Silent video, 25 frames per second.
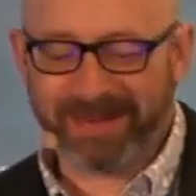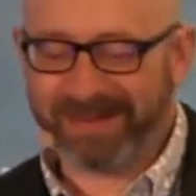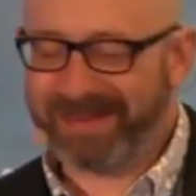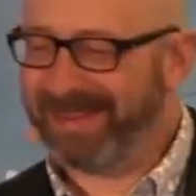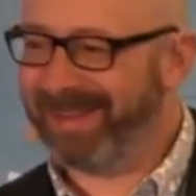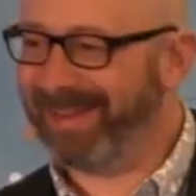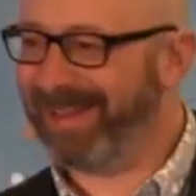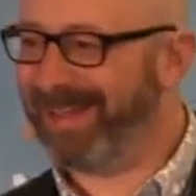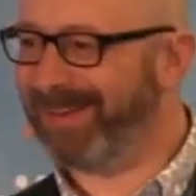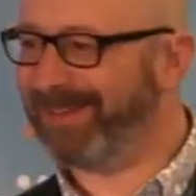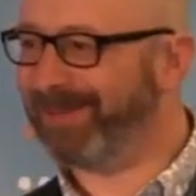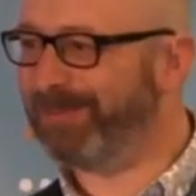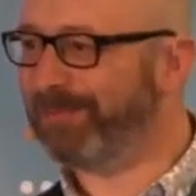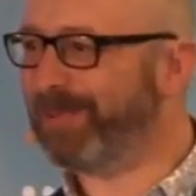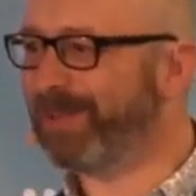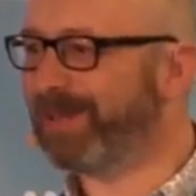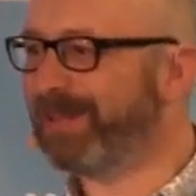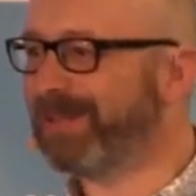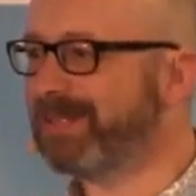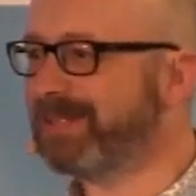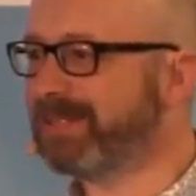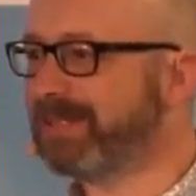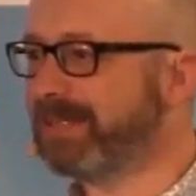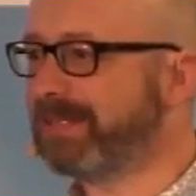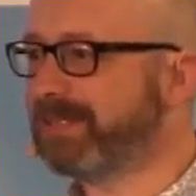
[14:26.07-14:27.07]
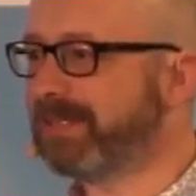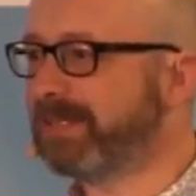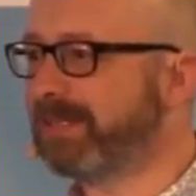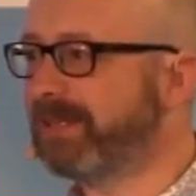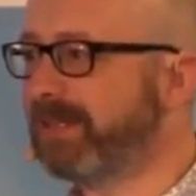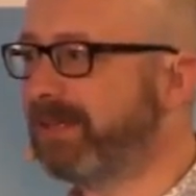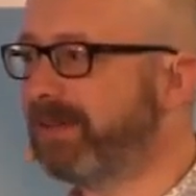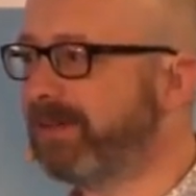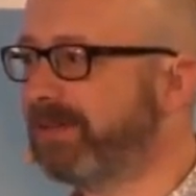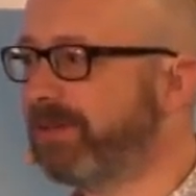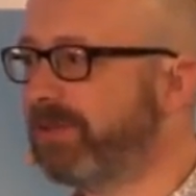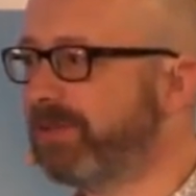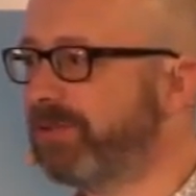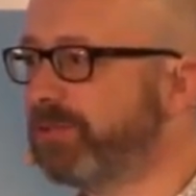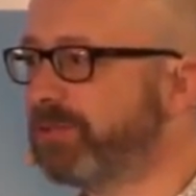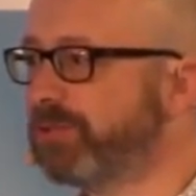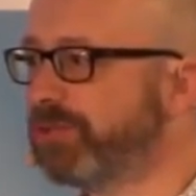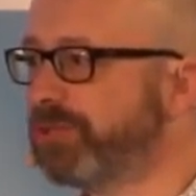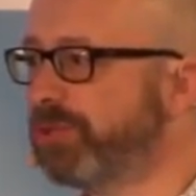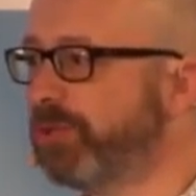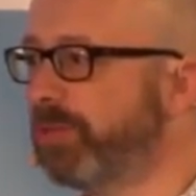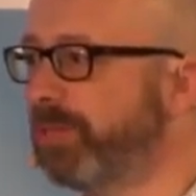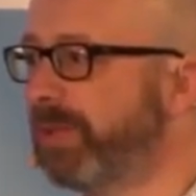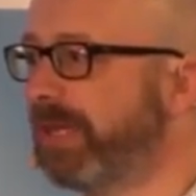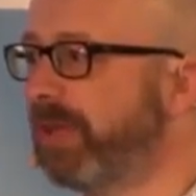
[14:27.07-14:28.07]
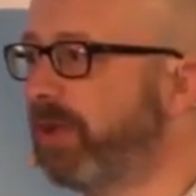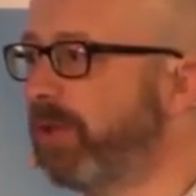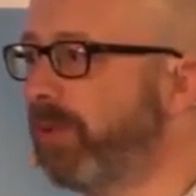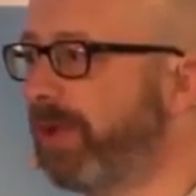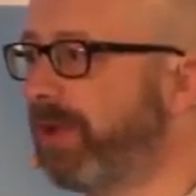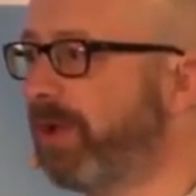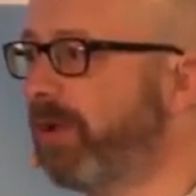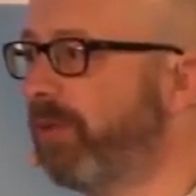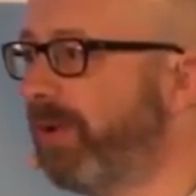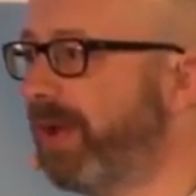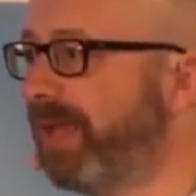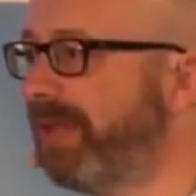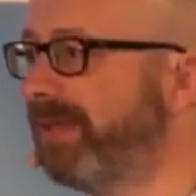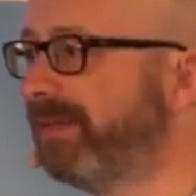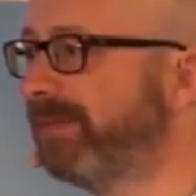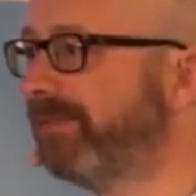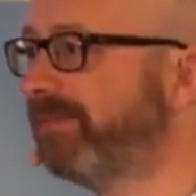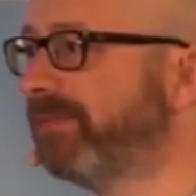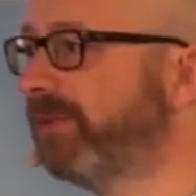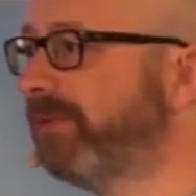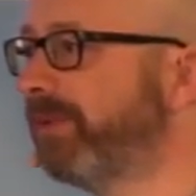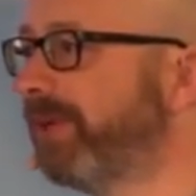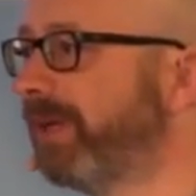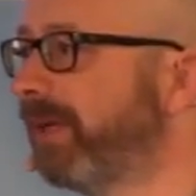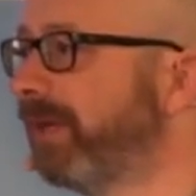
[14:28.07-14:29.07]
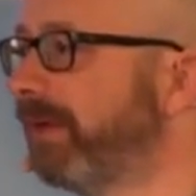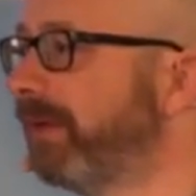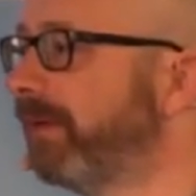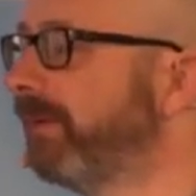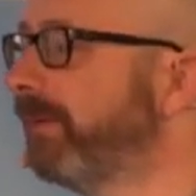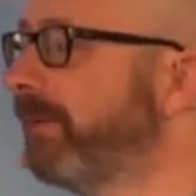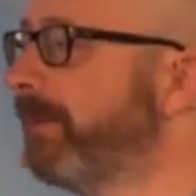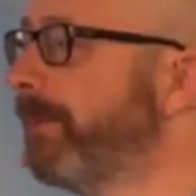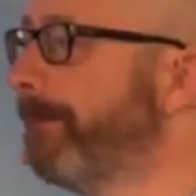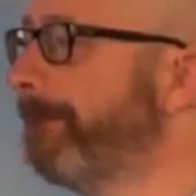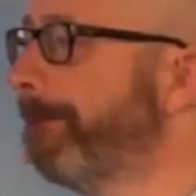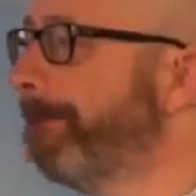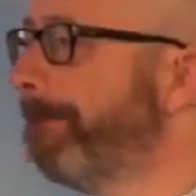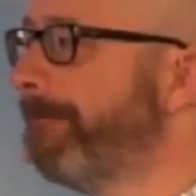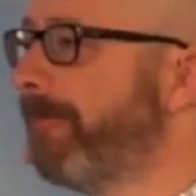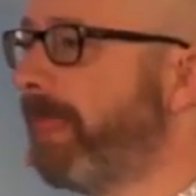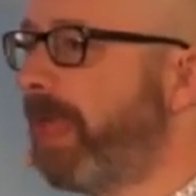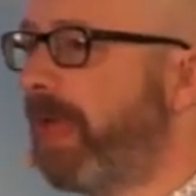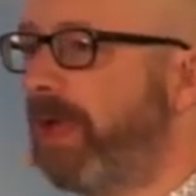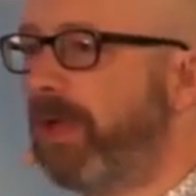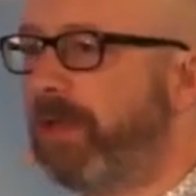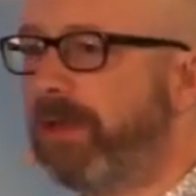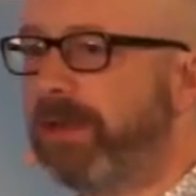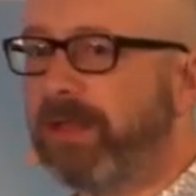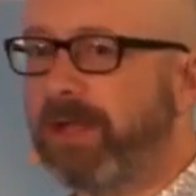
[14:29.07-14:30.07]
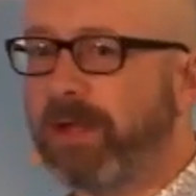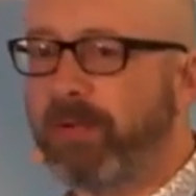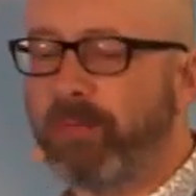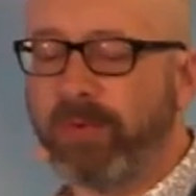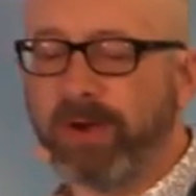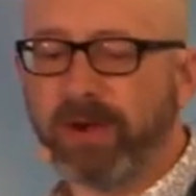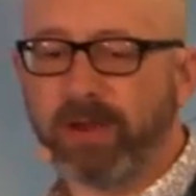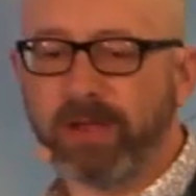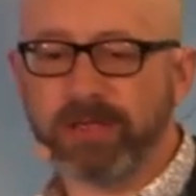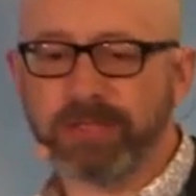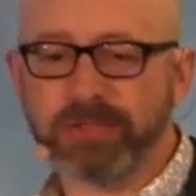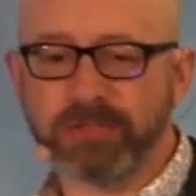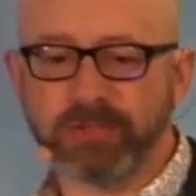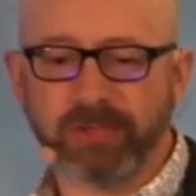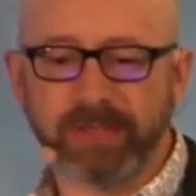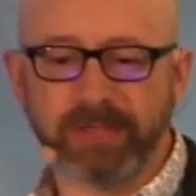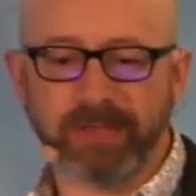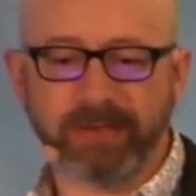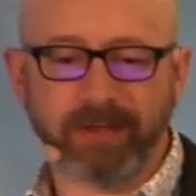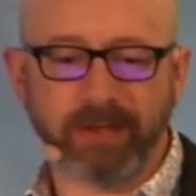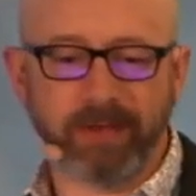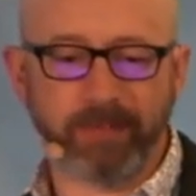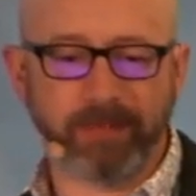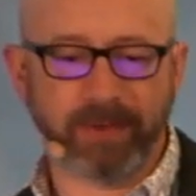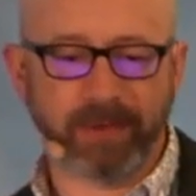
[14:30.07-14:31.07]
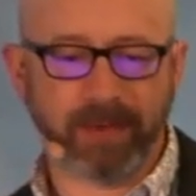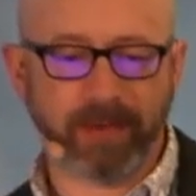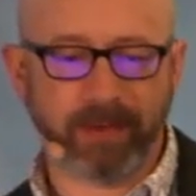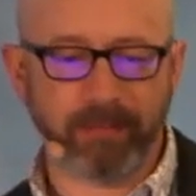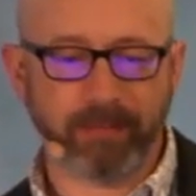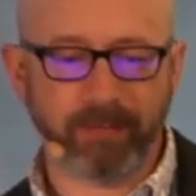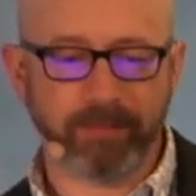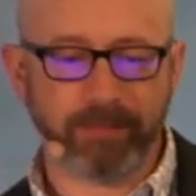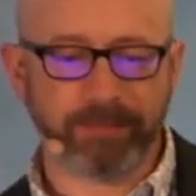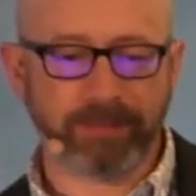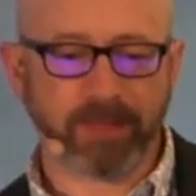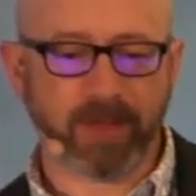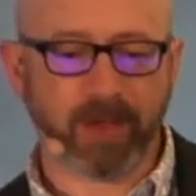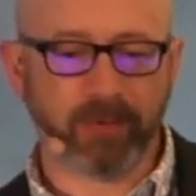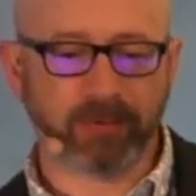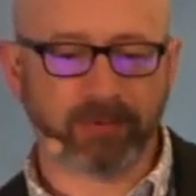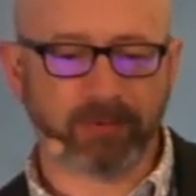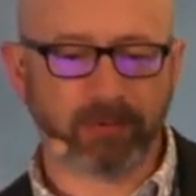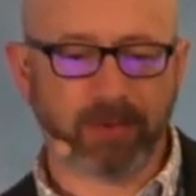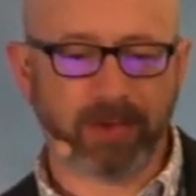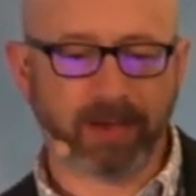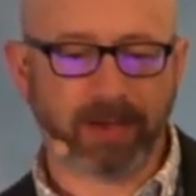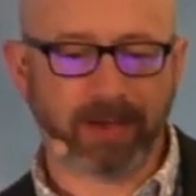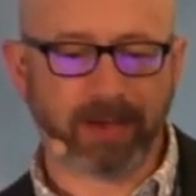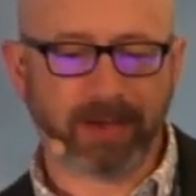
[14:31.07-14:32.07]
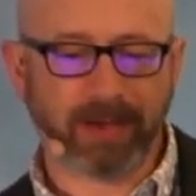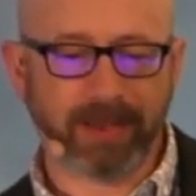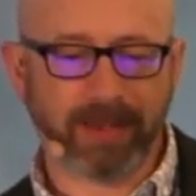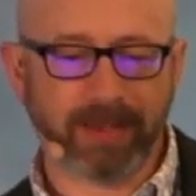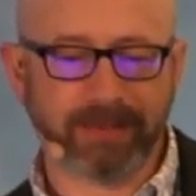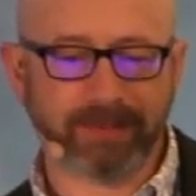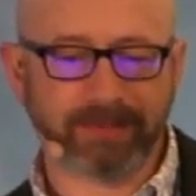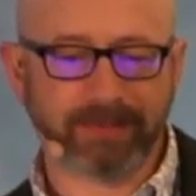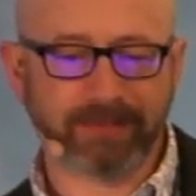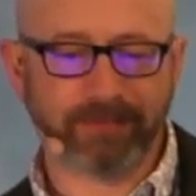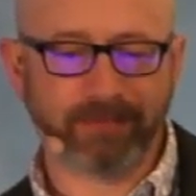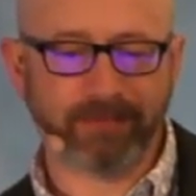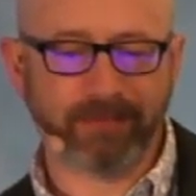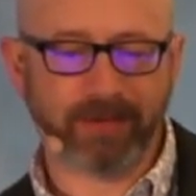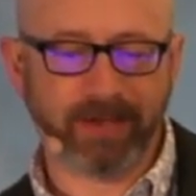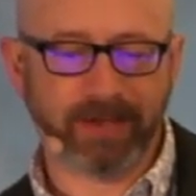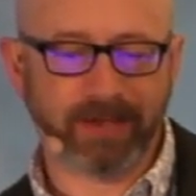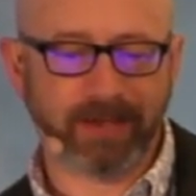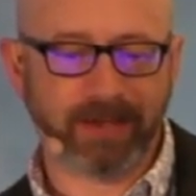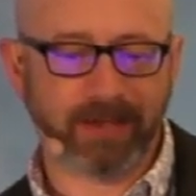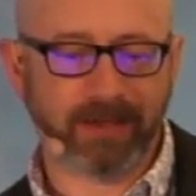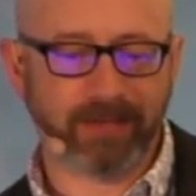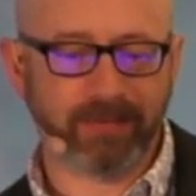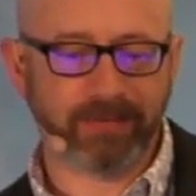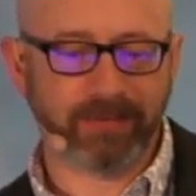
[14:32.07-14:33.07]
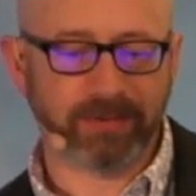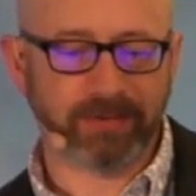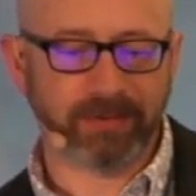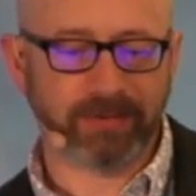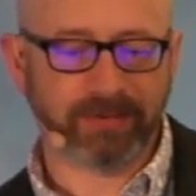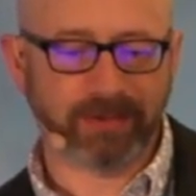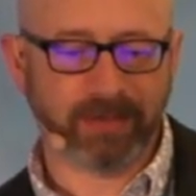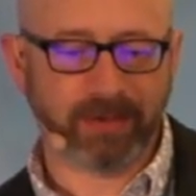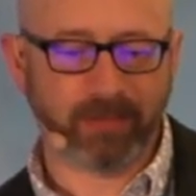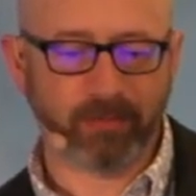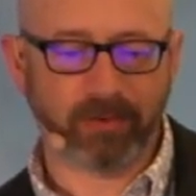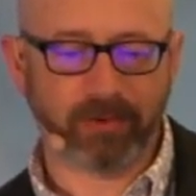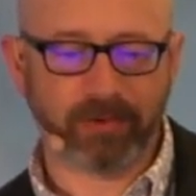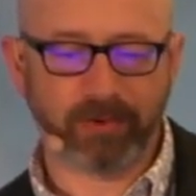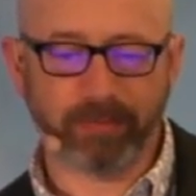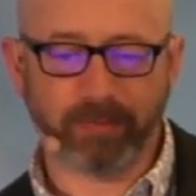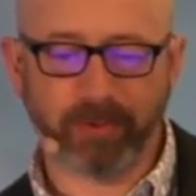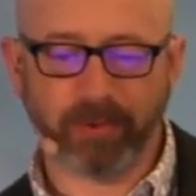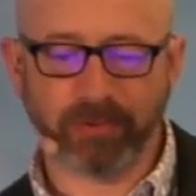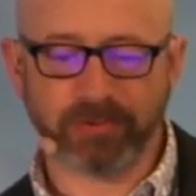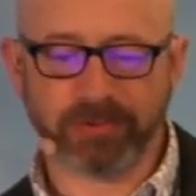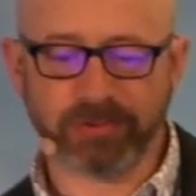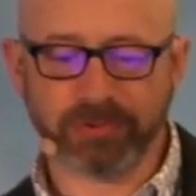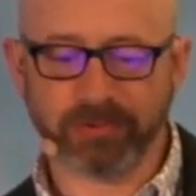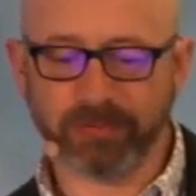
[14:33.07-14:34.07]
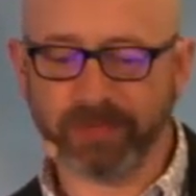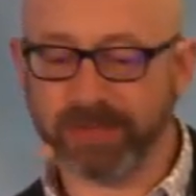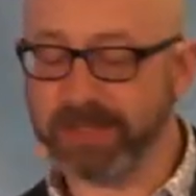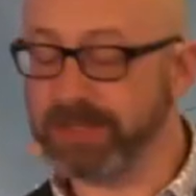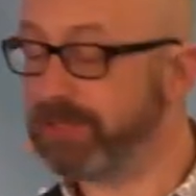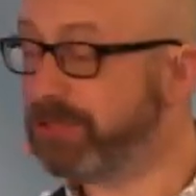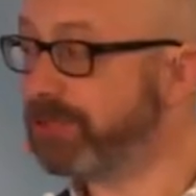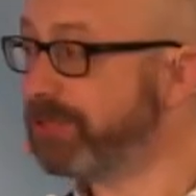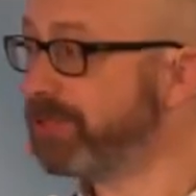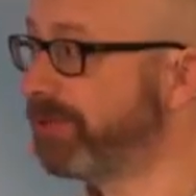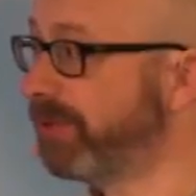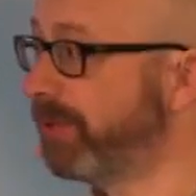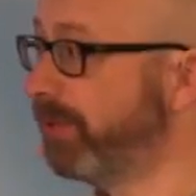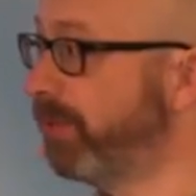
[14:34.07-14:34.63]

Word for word: in the end because it, there, there, should have been quicker ways of doing it. And, and when I joined IBM, I was quite glad to find out that there were a bunch of industry